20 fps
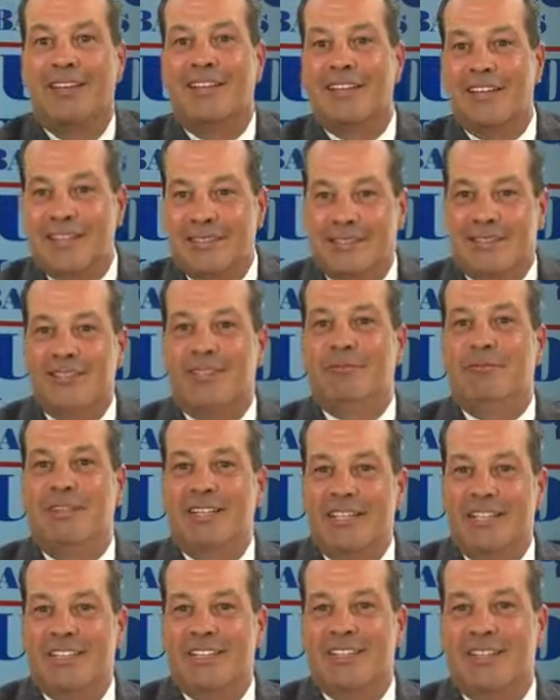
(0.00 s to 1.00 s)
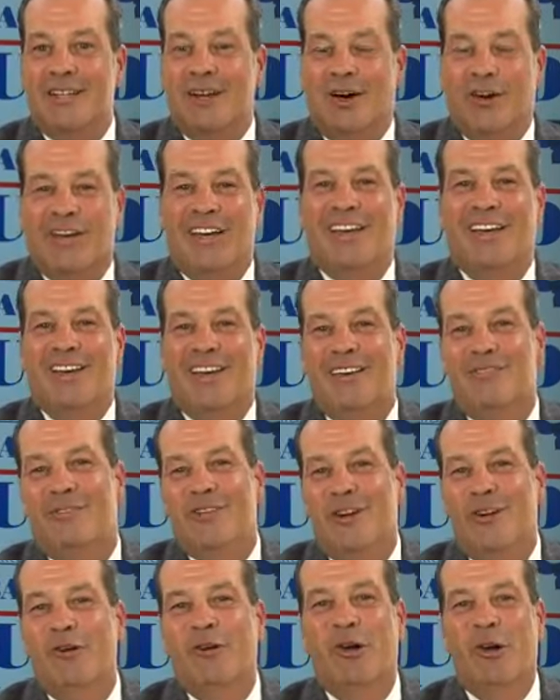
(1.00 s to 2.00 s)
I think it's going to be, you know, if
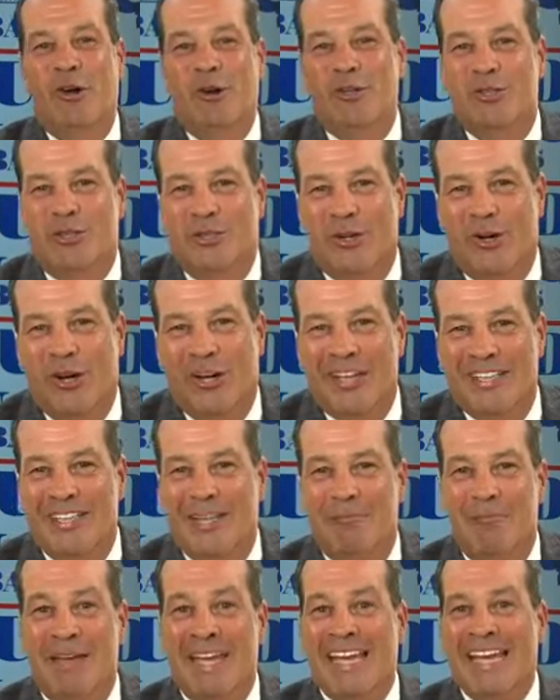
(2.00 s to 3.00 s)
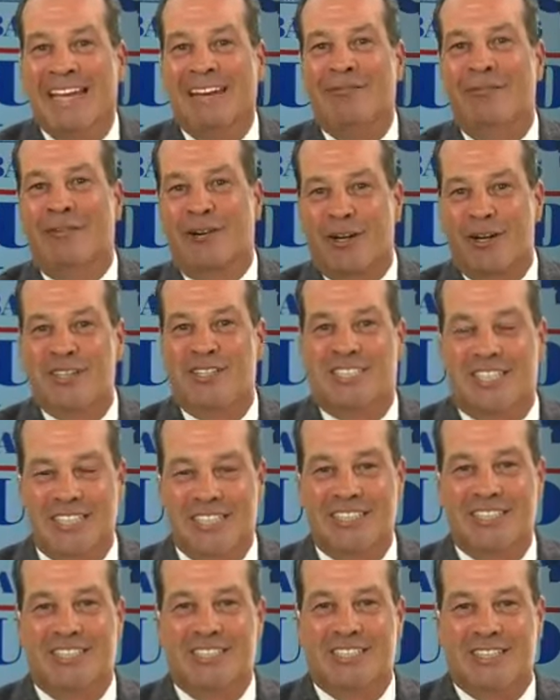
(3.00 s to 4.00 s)
you don't know the song, the main verse
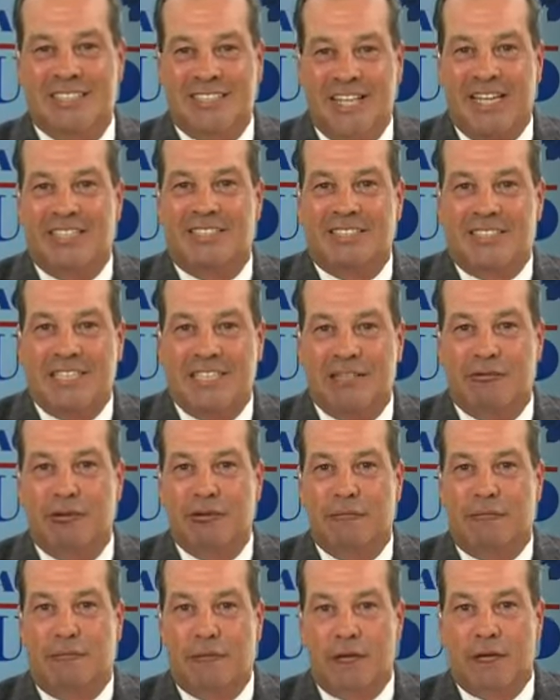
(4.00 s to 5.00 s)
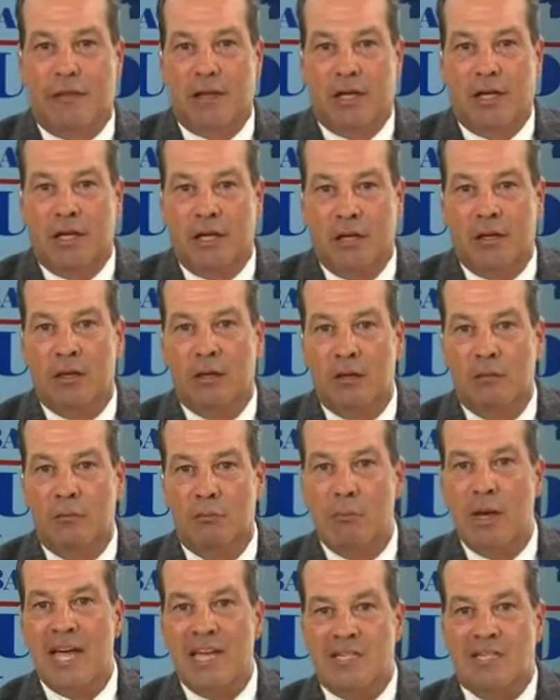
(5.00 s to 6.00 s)
is, let's hear it for the
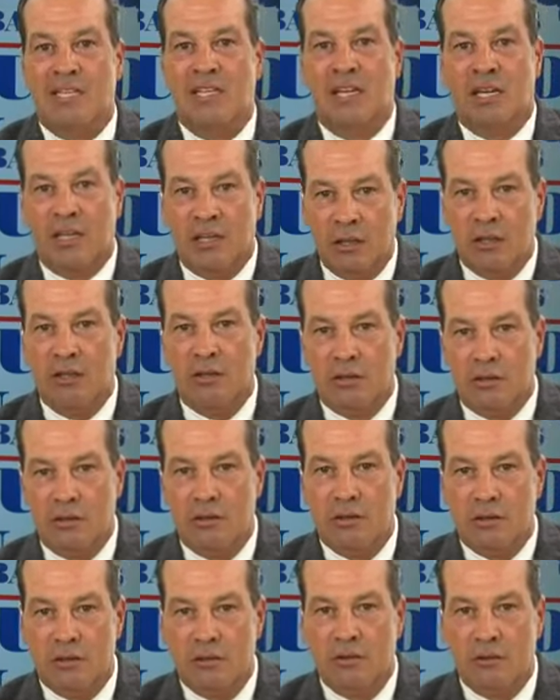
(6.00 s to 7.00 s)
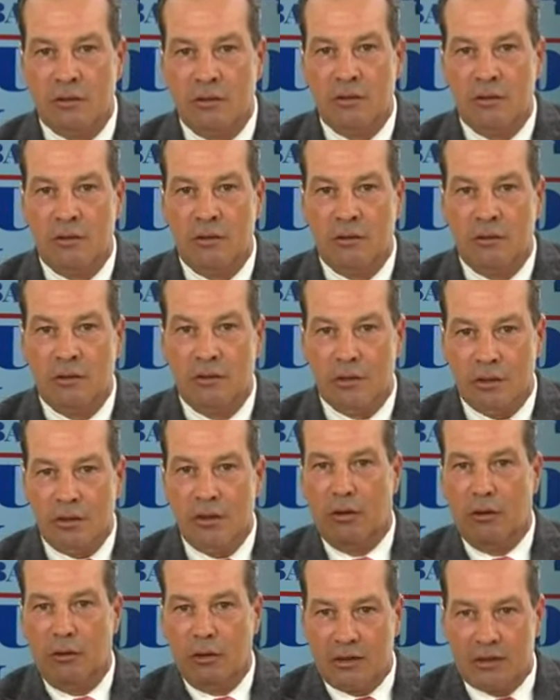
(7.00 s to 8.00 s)
Massengills. You
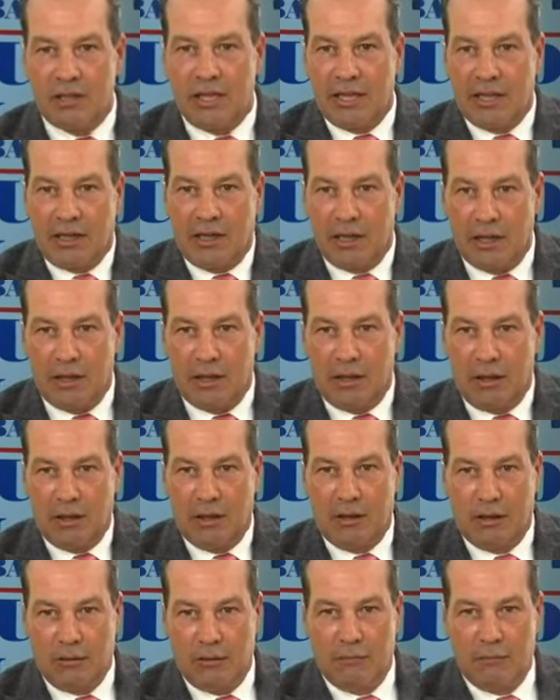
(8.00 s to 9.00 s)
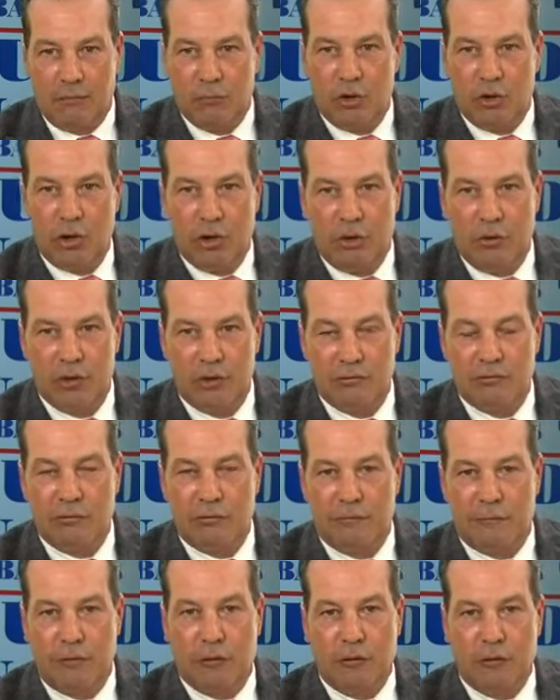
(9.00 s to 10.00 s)
know, it's like, you know, he's
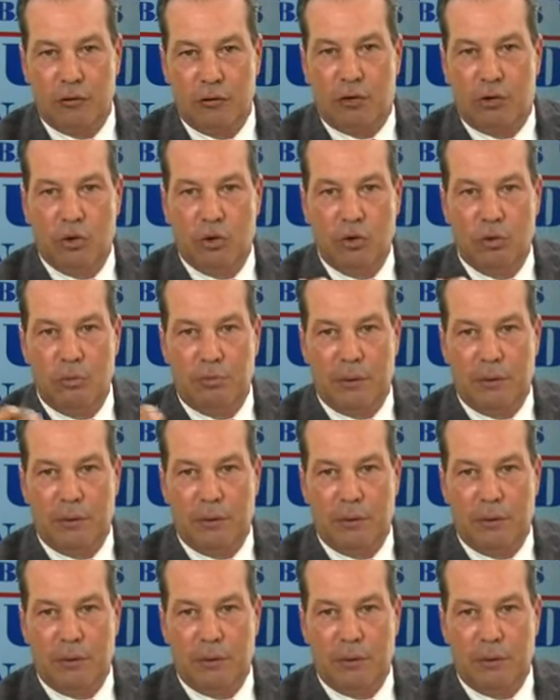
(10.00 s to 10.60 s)
referring to